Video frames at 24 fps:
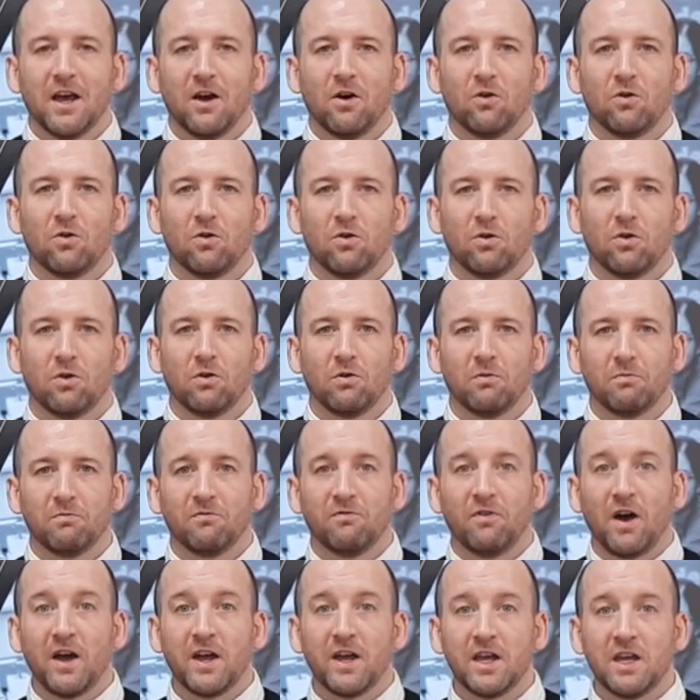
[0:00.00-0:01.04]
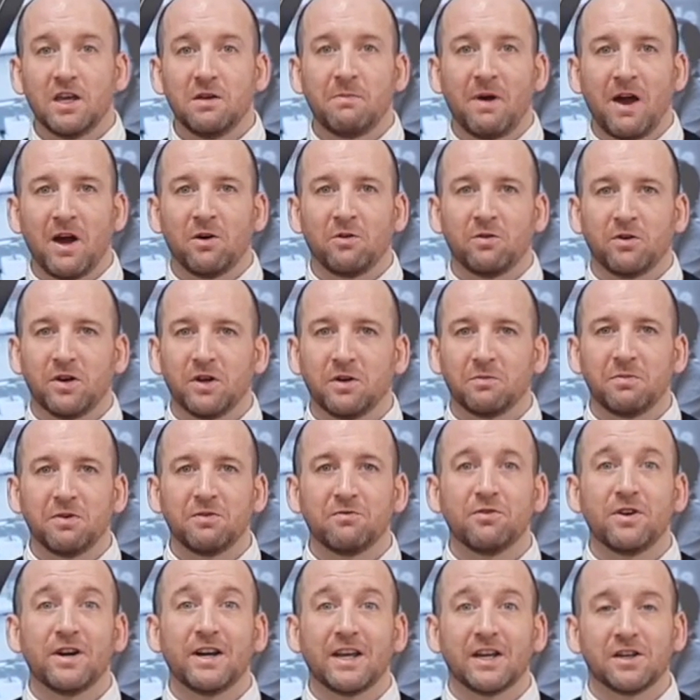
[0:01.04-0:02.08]
or via email, it'd be
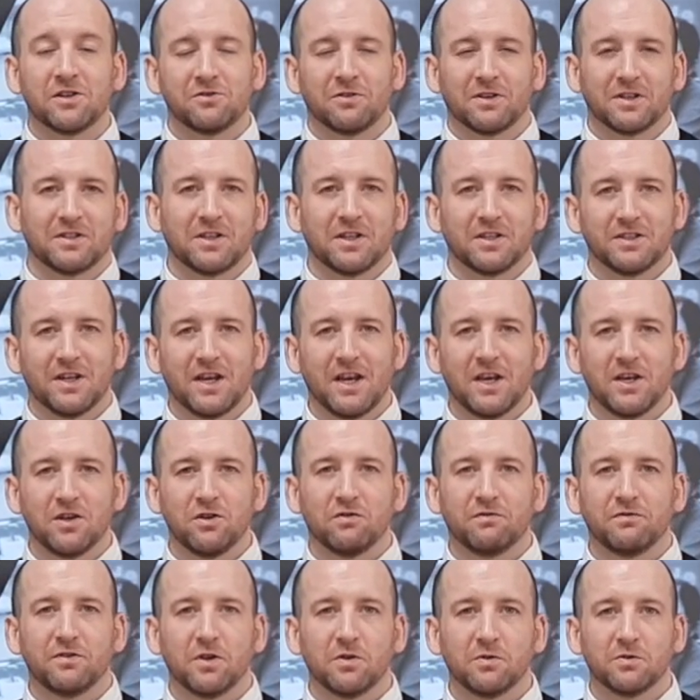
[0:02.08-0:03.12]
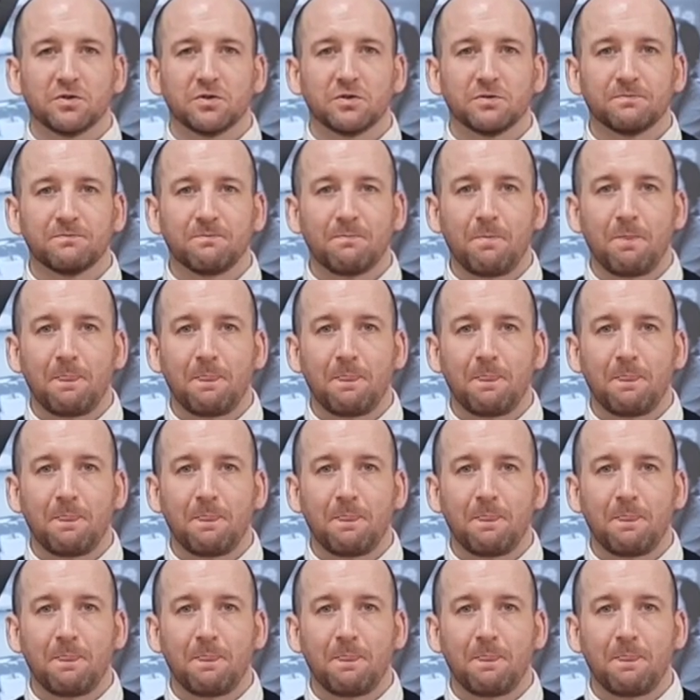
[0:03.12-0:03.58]
really interesting to hear your views.